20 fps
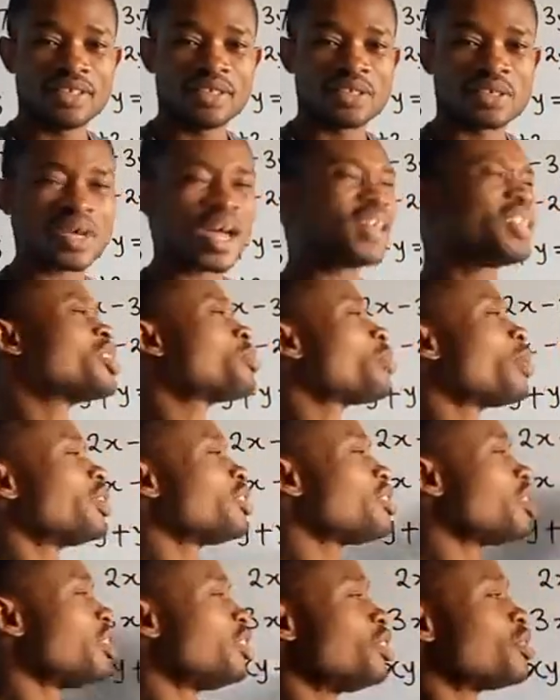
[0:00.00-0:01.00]
So at this
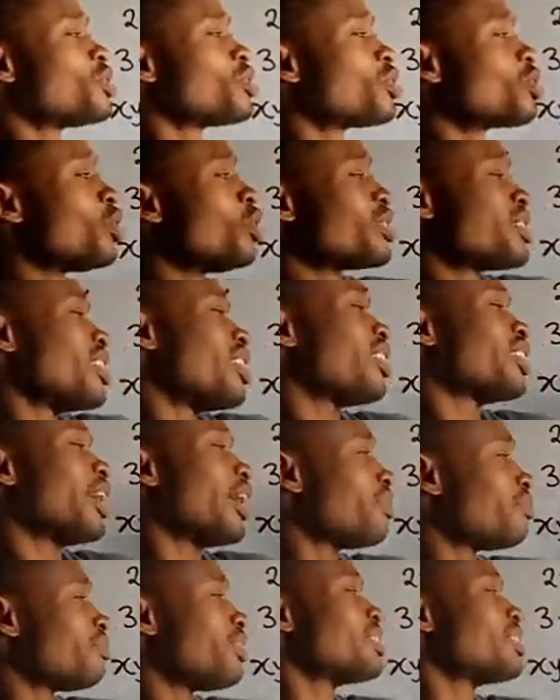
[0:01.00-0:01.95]
point, you don't need to go say, okay,